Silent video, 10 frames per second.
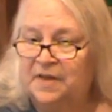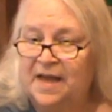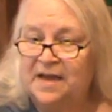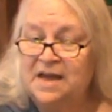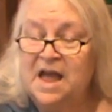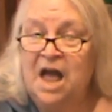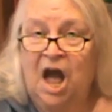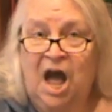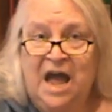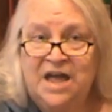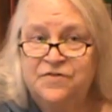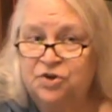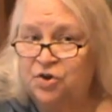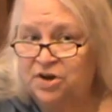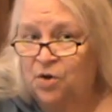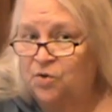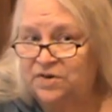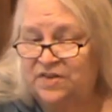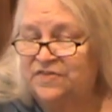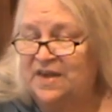Okay? If you're going to
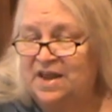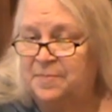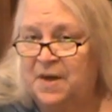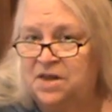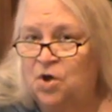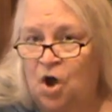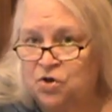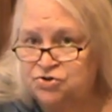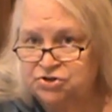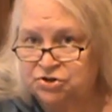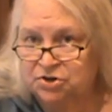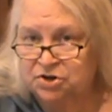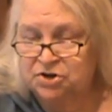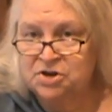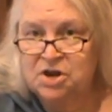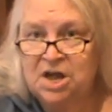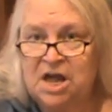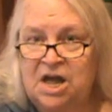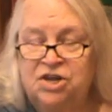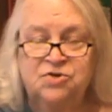only set up an altar,
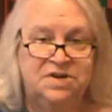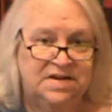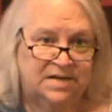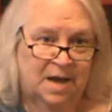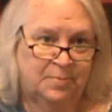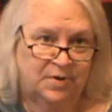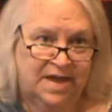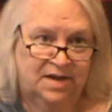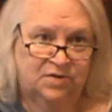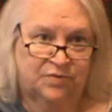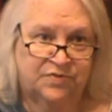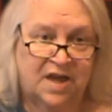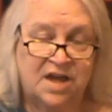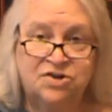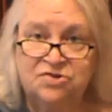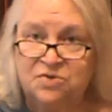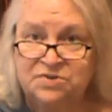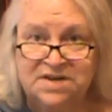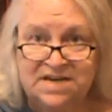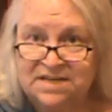you need a couple candles. You
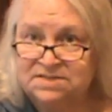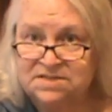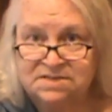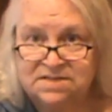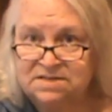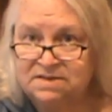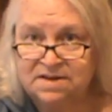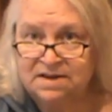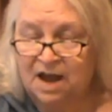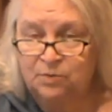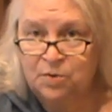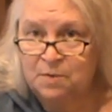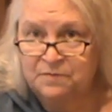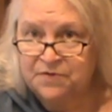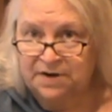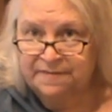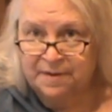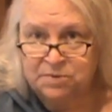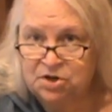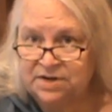don't need a, a room full
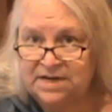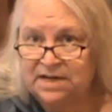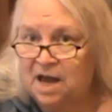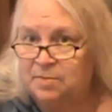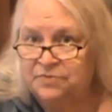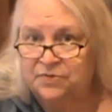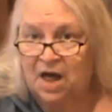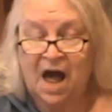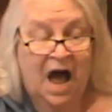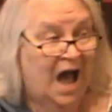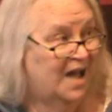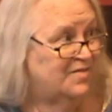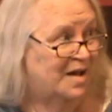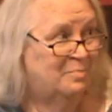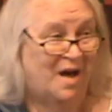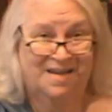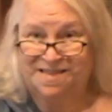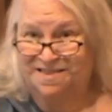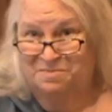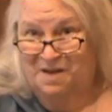of them. You don't need a cupboard full. I've got
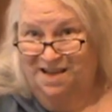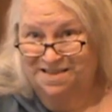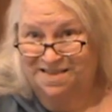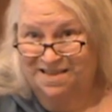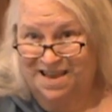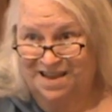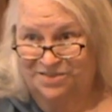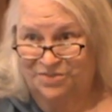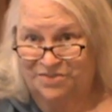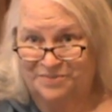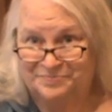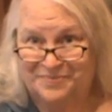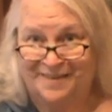boxes and boxes of candles.